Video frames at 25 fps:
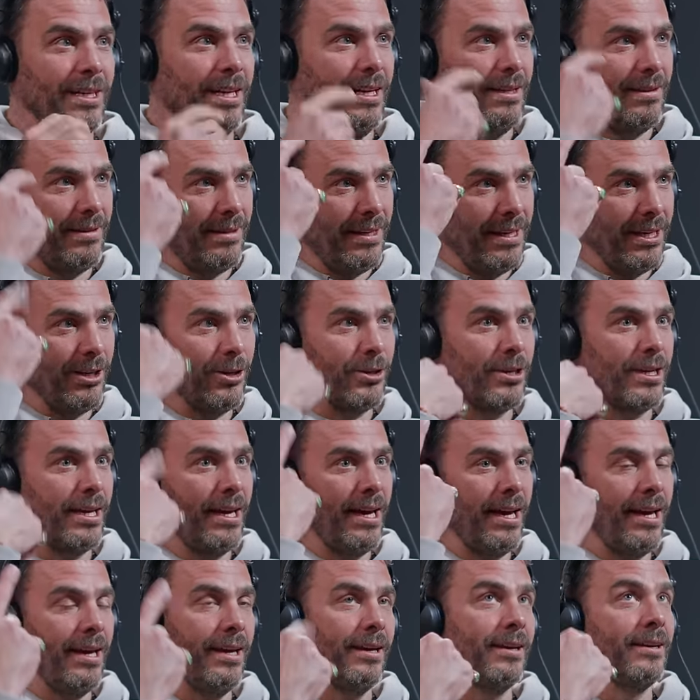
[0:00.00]
and think,
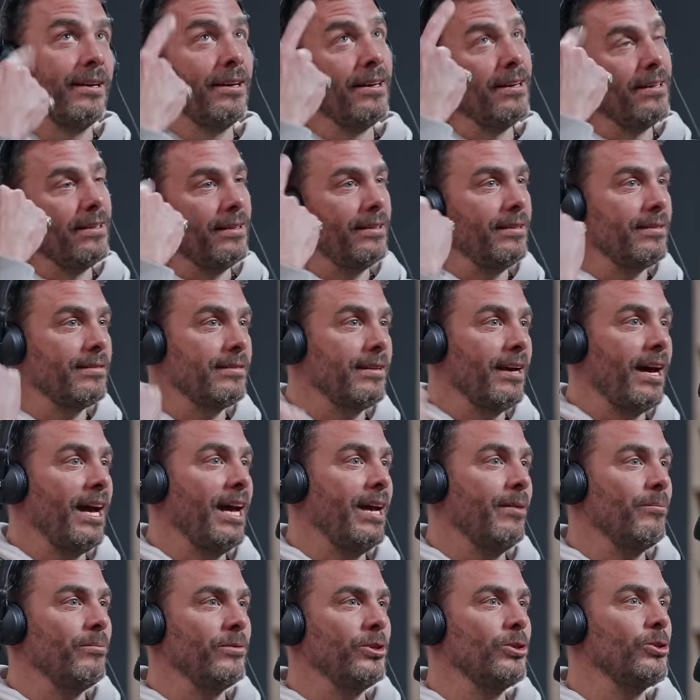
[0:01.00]
okay, this
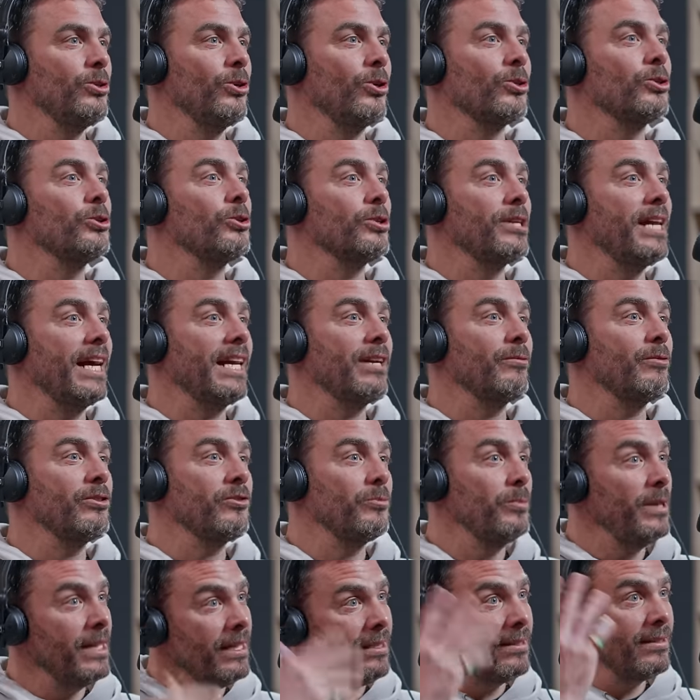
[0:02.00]
time you don't connect
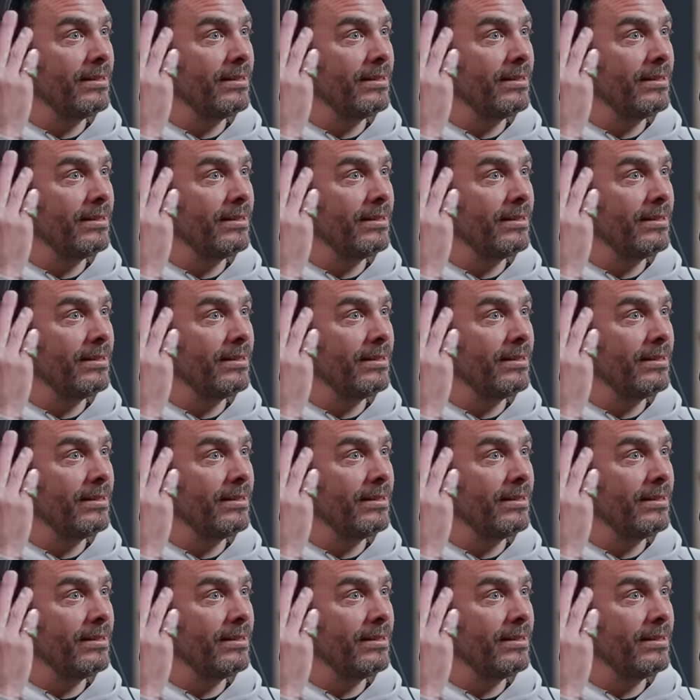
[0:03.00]
with me,